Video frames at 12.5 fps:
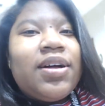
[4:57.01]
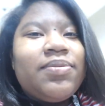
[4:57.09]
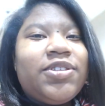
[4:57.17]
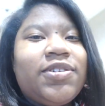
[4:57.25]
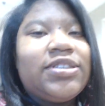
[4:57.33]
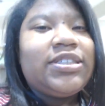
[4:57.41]

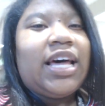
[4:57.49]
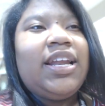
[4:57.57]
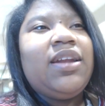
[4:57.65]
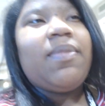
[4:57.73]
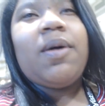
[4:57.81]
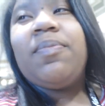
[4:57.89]
I'm so
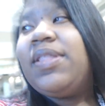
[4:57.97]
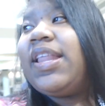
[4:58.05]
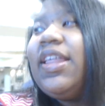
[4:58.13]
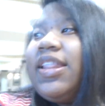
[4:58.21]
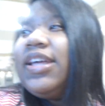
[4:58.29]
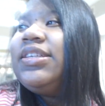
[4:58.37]
excited about
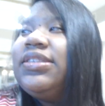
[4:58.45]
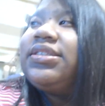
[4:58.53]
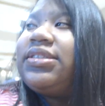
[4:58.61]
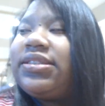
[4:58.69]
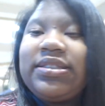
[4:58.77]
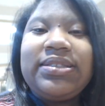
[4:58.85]
pulling
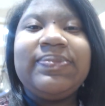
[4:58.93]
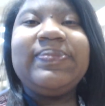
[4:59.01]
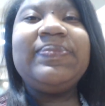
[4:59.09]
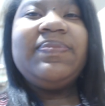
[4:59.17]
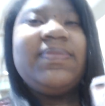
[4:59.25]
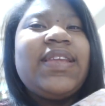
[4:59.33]
weights.
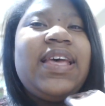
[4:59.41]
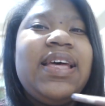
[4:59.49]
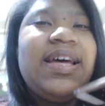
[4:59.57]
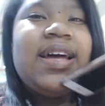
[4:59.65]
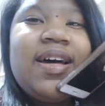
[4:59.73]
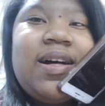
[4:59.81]

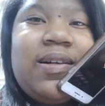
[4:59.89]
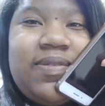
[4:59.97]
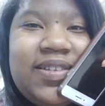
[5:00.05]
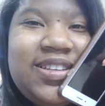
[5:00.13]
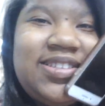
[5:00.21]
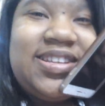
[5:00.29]

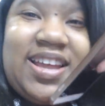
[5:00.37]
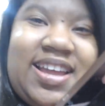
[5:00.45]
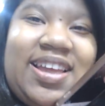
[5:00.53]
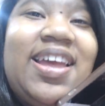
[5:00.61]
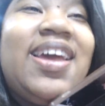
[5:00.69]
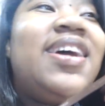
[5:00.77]
Hopefully
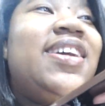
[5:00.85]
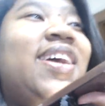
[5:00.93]
today.